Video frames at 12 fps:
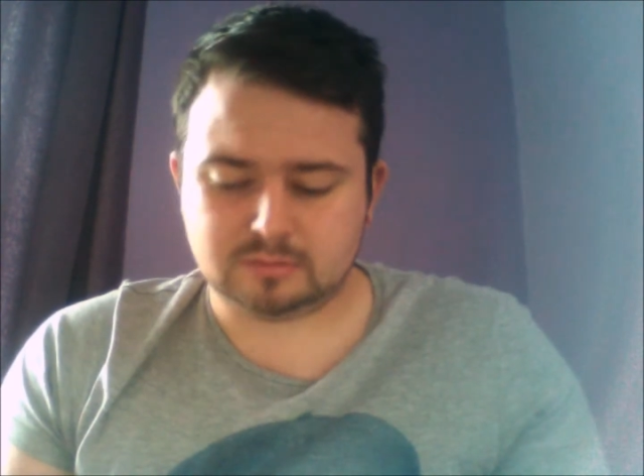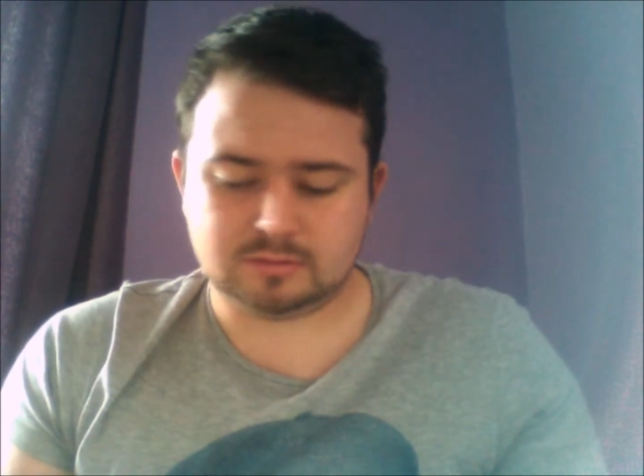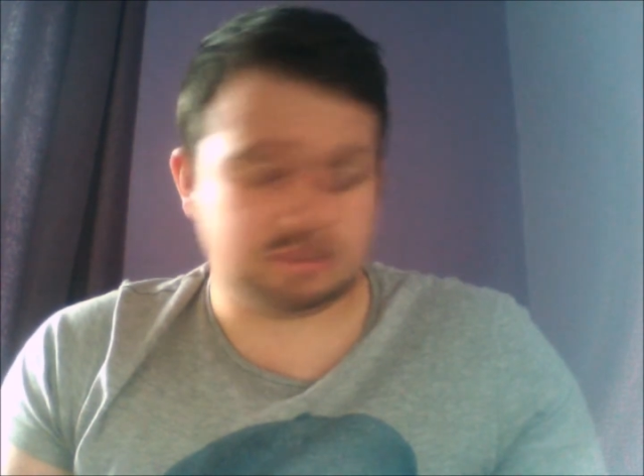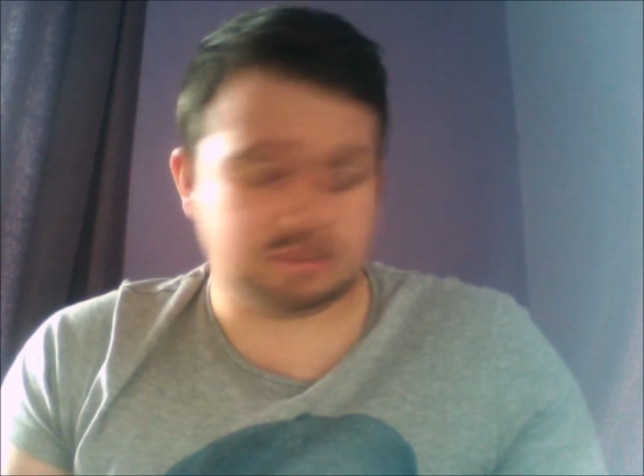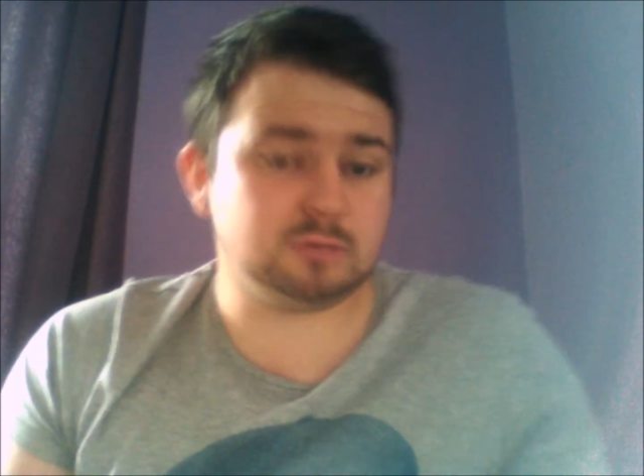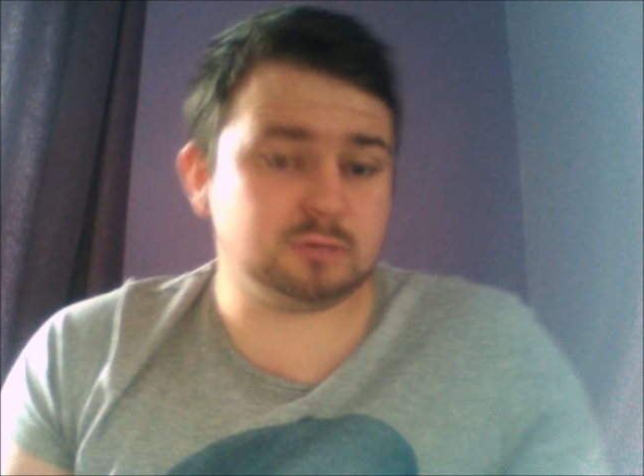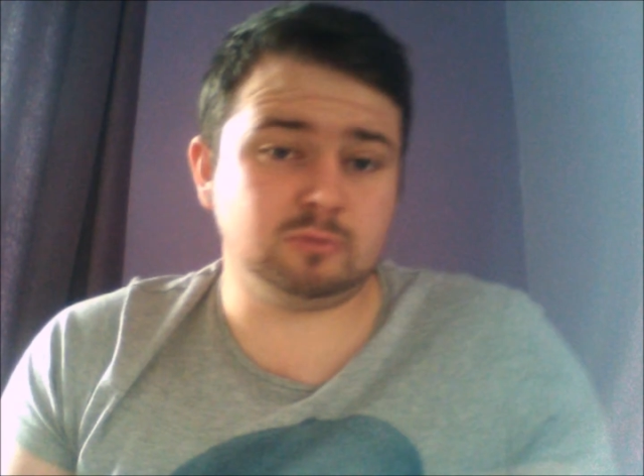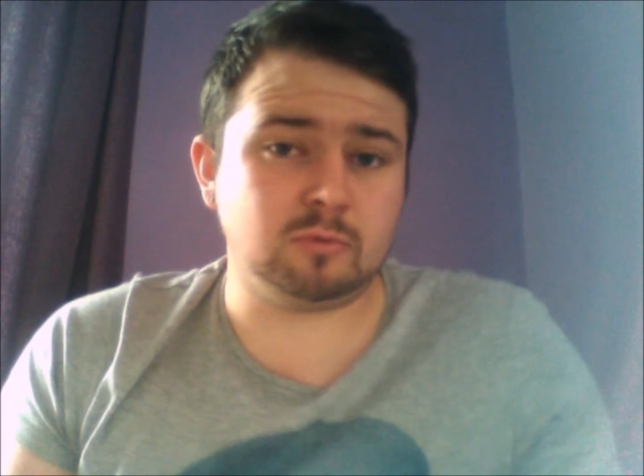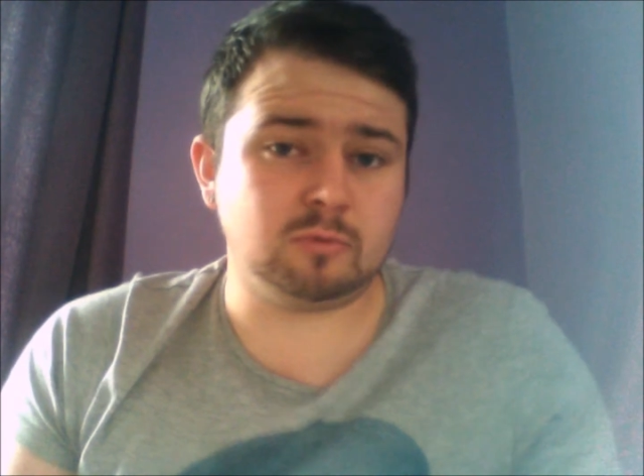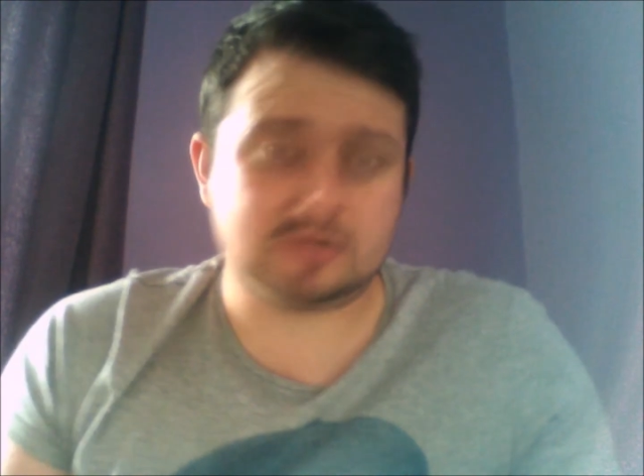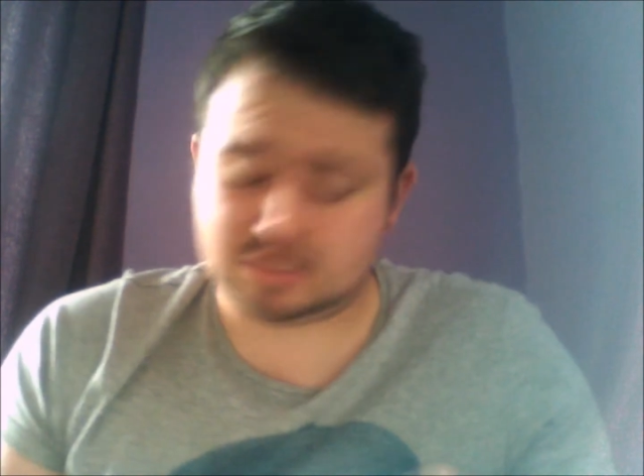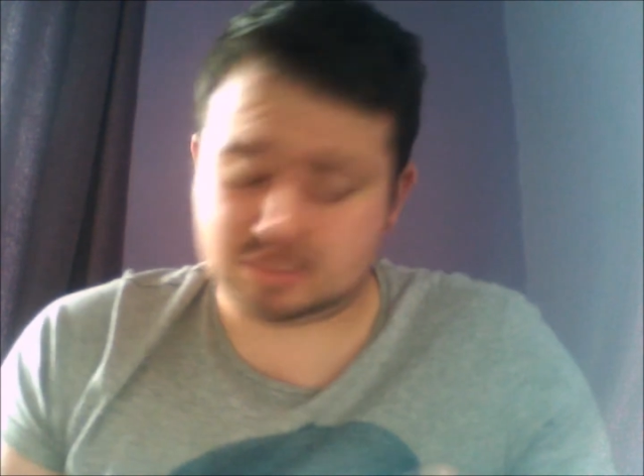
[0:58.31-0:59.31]
This is what the
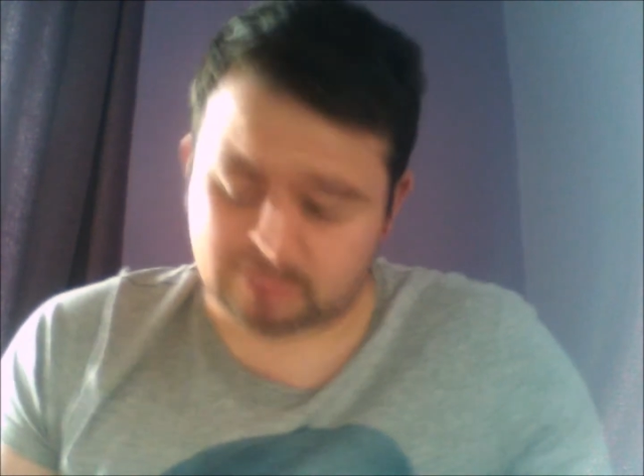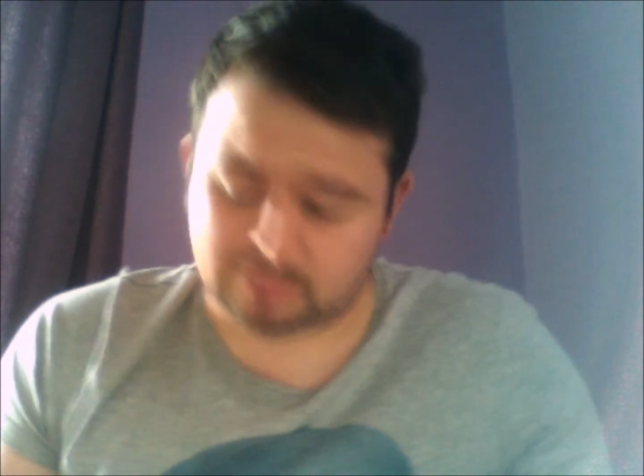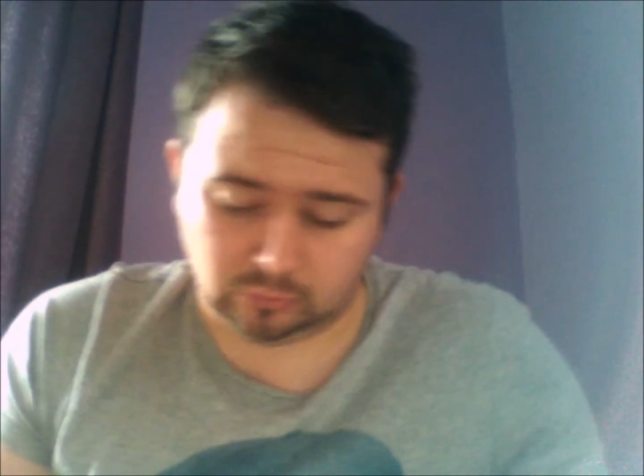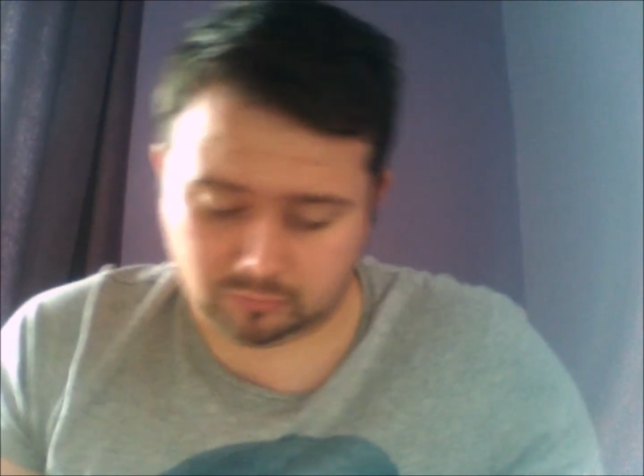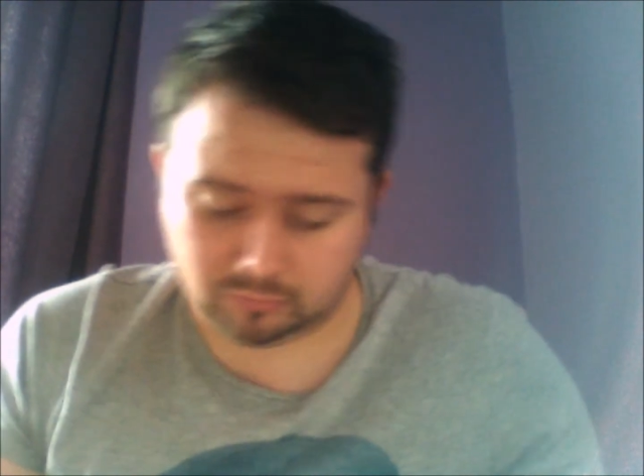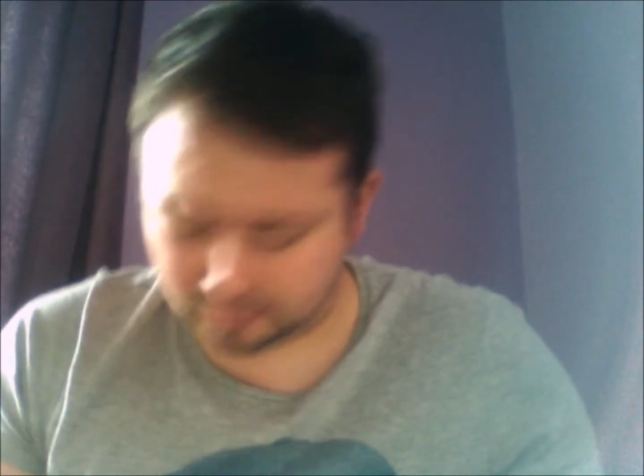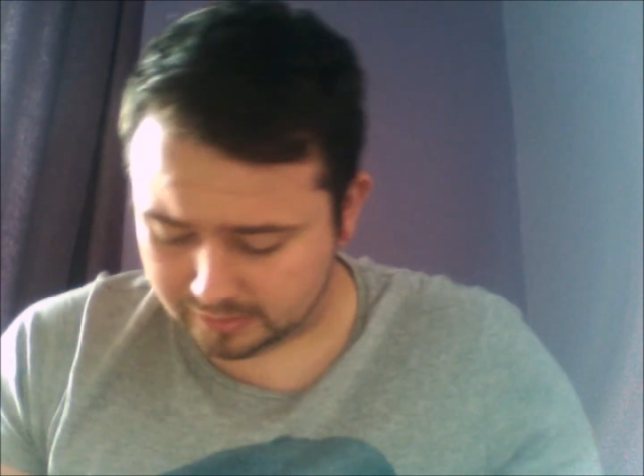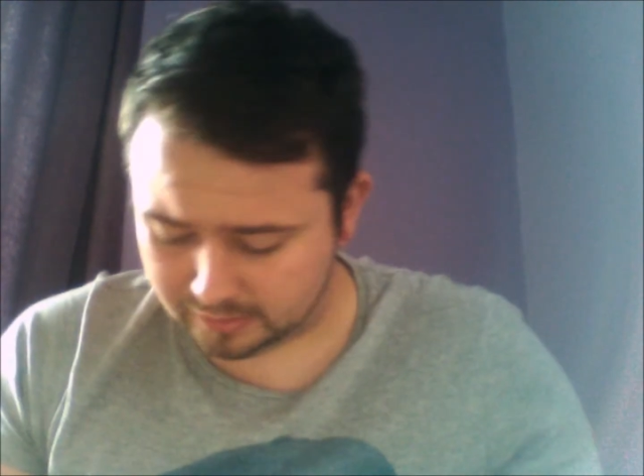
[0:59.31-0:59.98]
rulebook says about the Law of Fire.